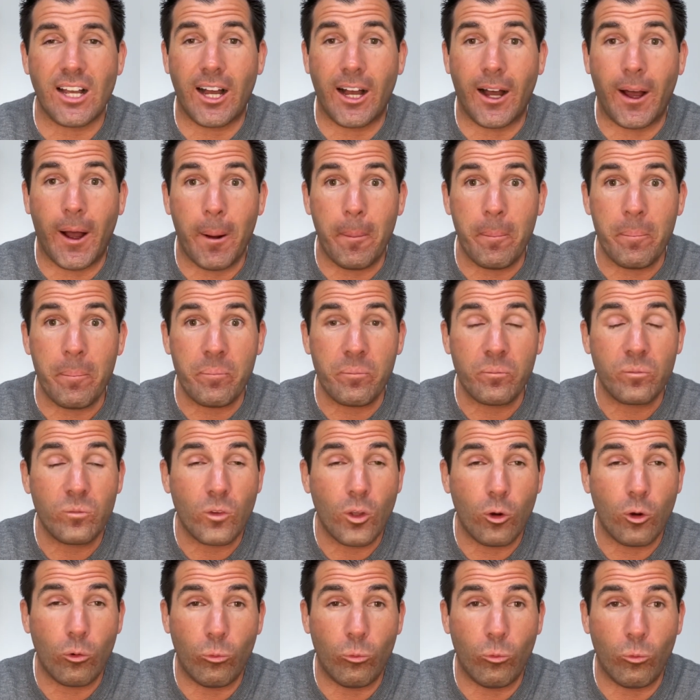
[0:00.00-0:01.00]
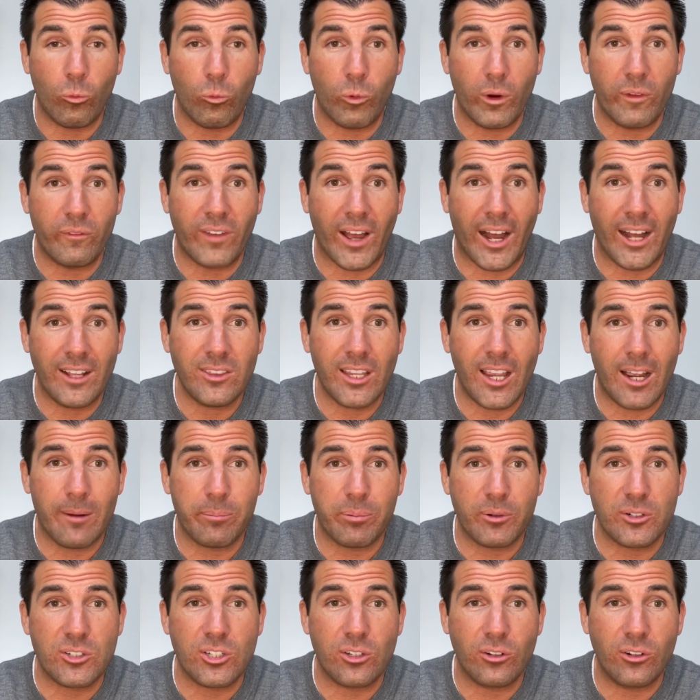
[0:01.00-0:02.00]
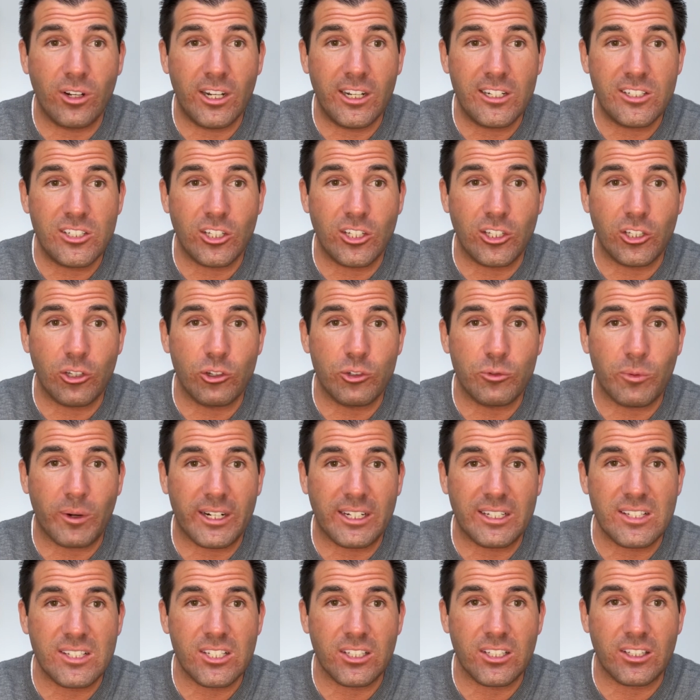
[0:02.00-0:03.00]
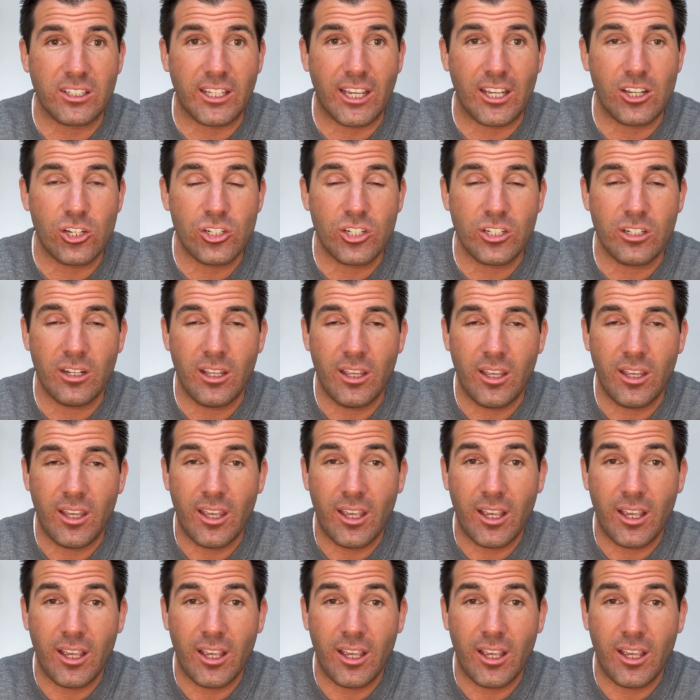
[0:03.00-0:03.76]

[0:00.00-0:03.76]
Um, we've got the opportunity to use reconciliation.